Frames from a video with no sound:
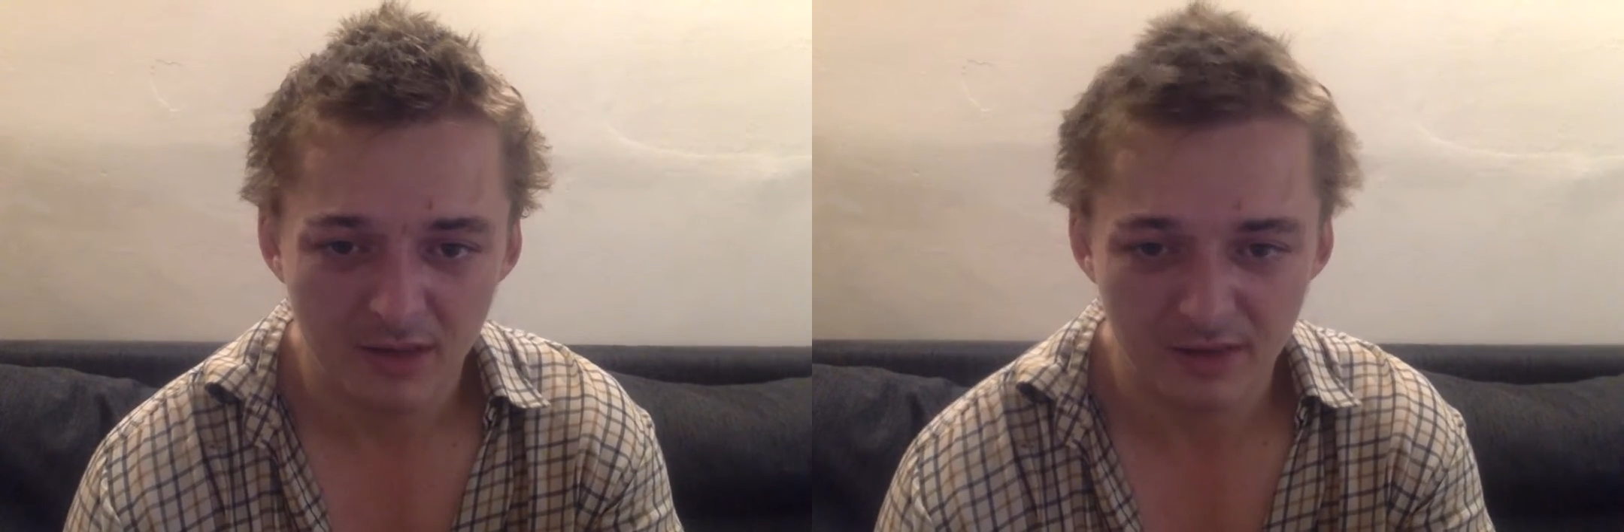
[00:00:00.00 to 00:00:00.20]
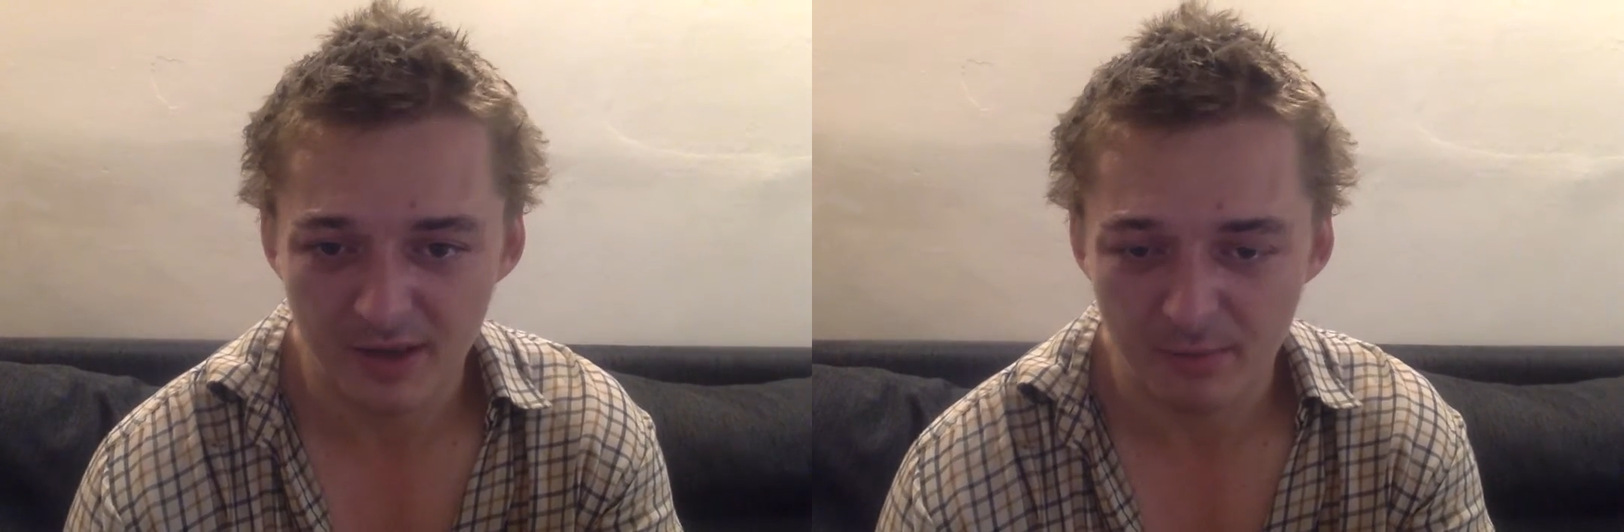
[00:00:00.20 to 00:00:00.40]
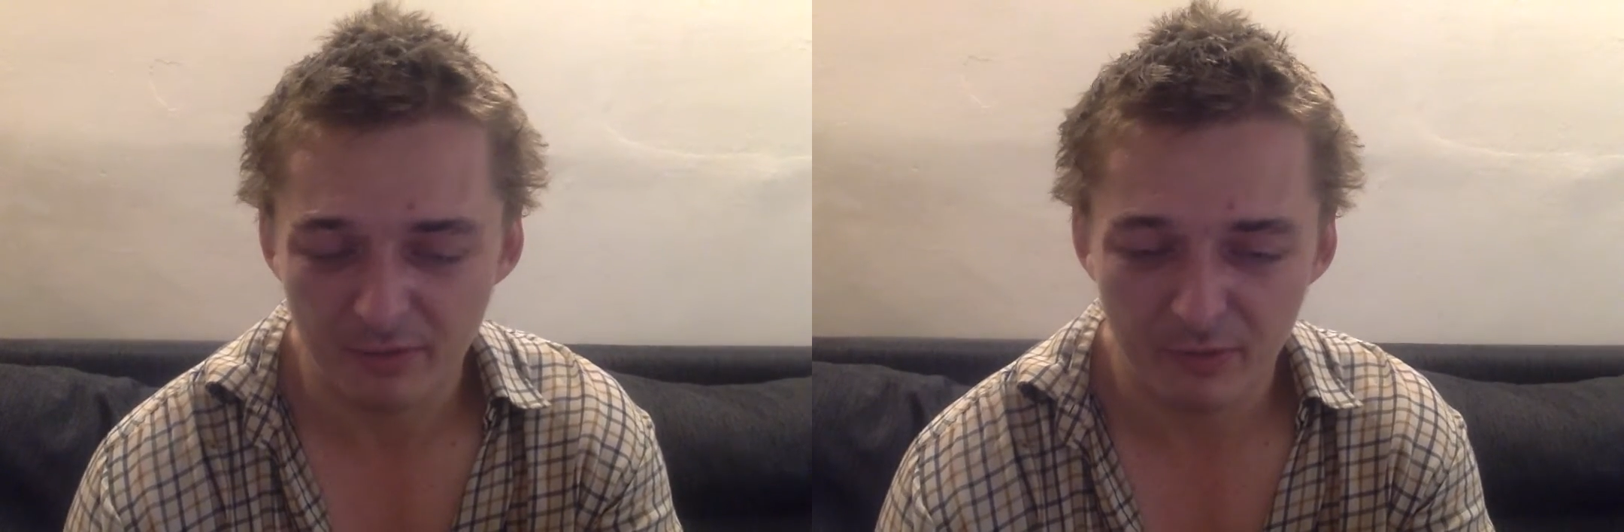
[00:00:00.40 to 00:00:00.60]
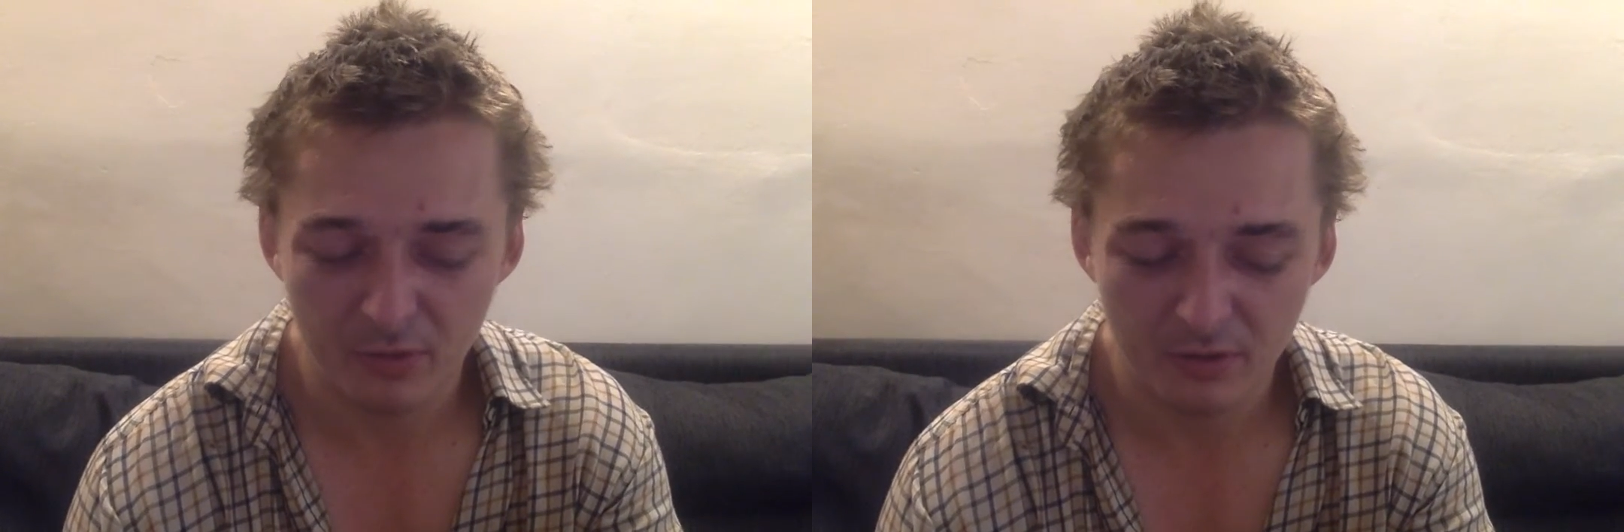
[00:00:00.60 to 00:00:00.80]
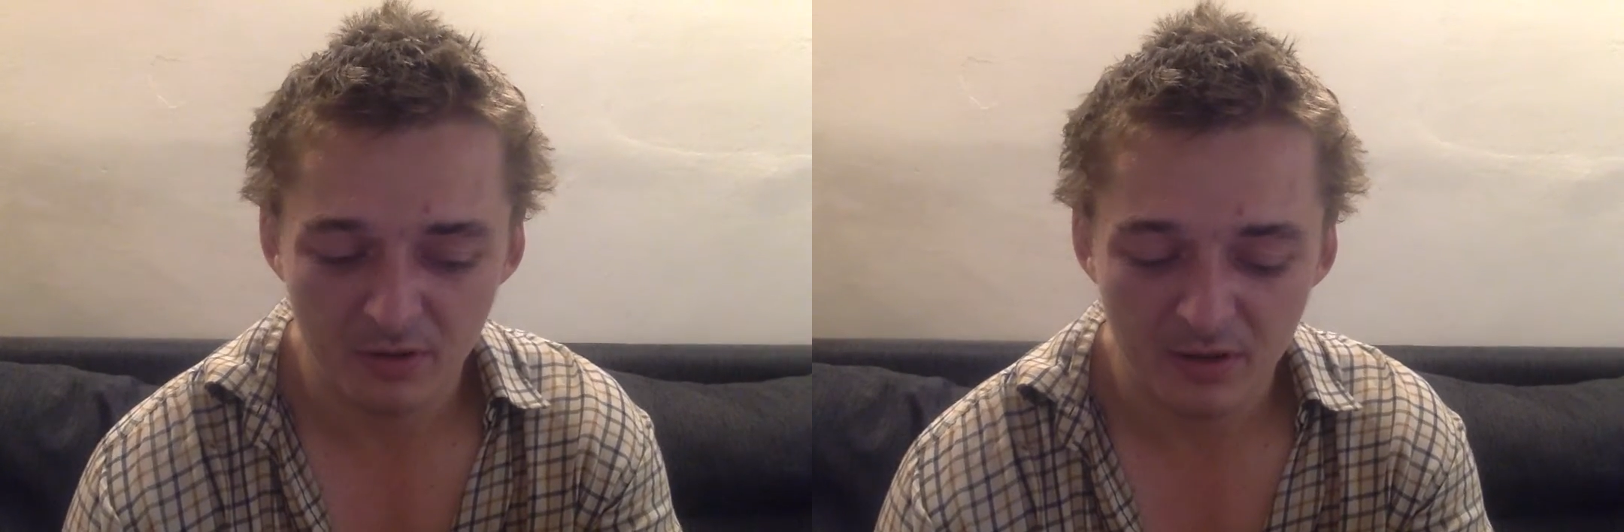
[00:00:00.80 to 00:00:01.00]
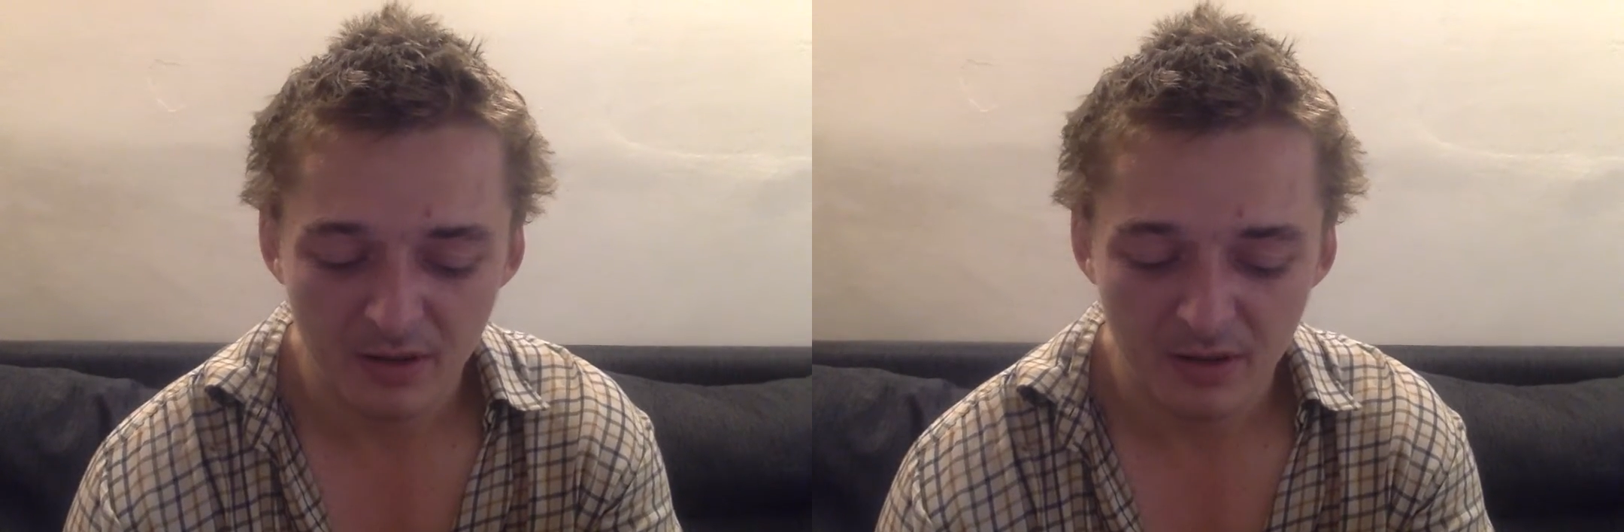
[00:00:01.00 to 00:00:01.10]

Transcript: As I said before,